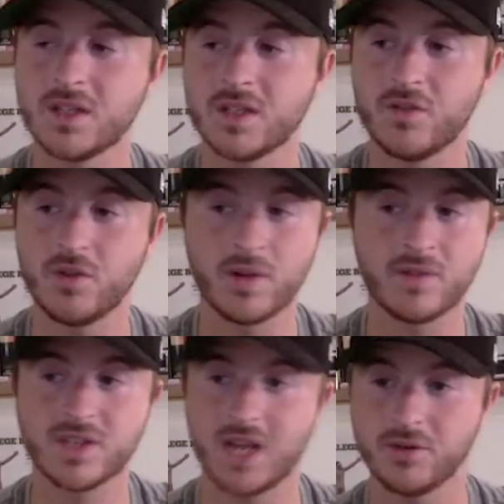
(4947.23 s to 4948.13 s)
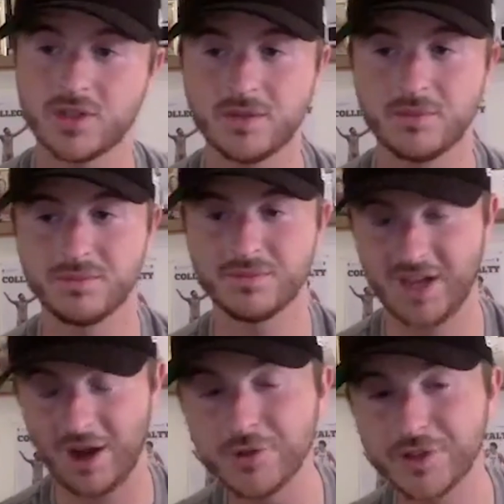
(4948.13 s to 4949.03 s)
And if you don't have scouts to
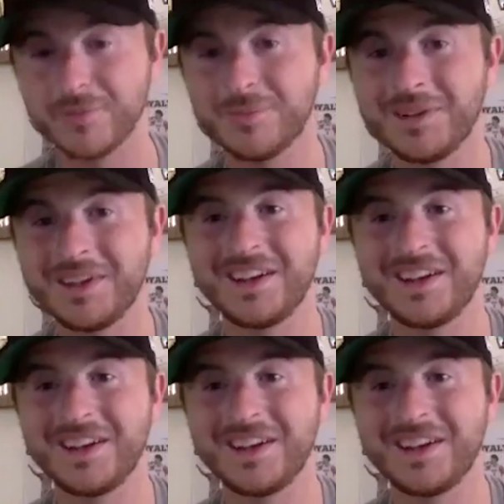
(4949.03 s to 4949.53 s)
scout them,